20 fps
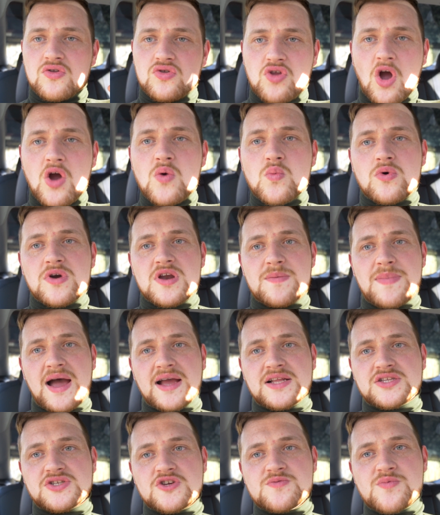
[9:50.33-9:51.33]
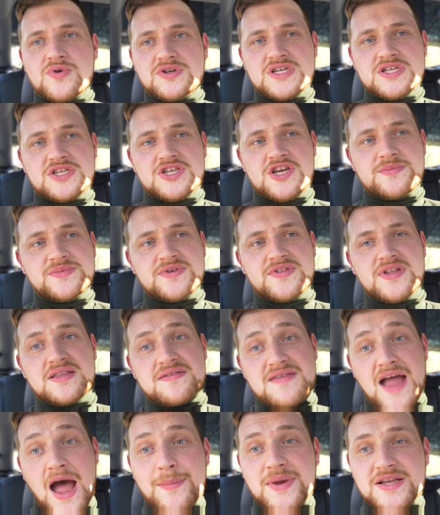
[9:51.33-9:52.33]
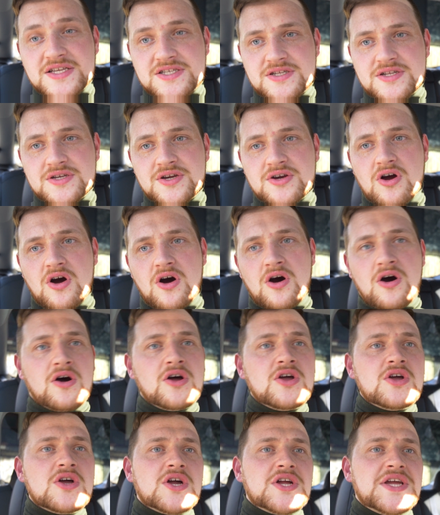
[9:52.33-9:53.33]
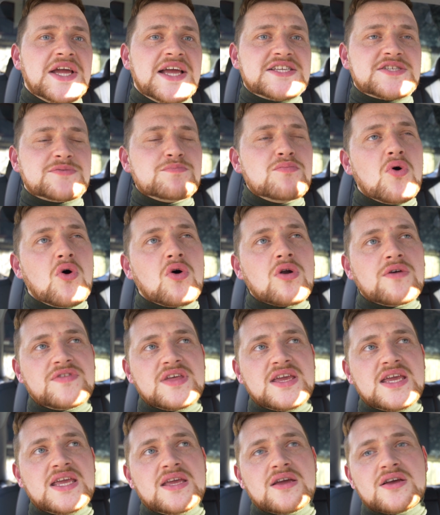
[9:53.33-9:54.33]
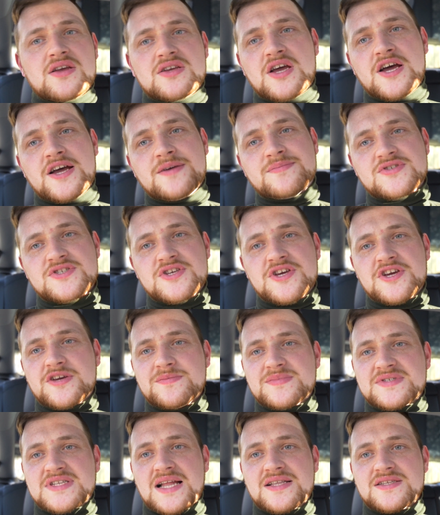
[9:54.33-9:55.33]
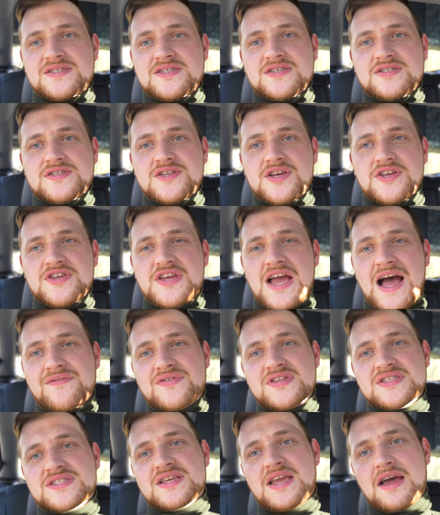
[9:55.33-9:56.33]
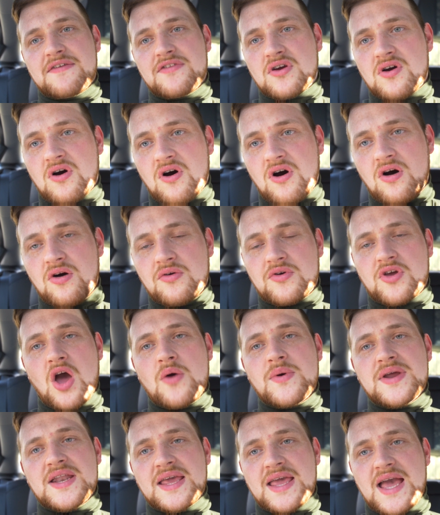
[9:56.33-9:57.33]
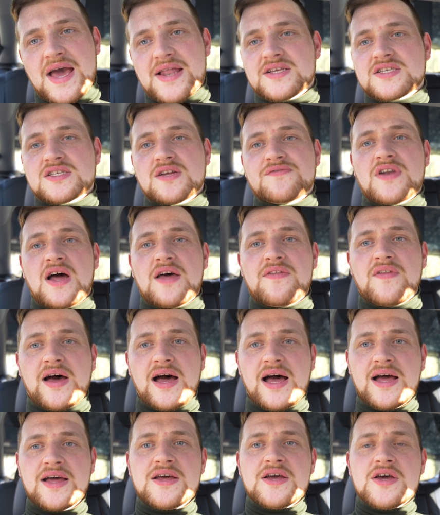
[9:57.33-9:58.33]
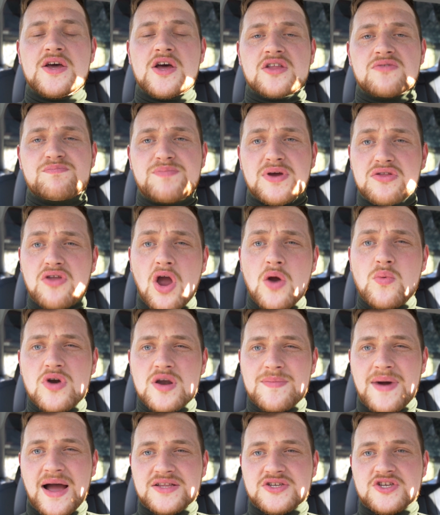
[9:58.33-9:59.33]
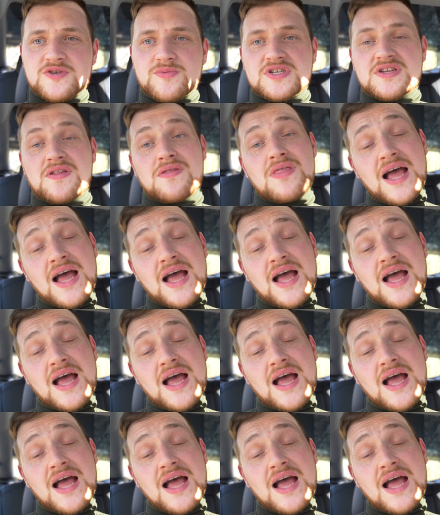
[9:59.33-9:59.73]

Don't worry about it too much in terms of the damage to the car. It's more of the circumstances that you're having to get the car going again and stuff like that. But don't worry about it too much.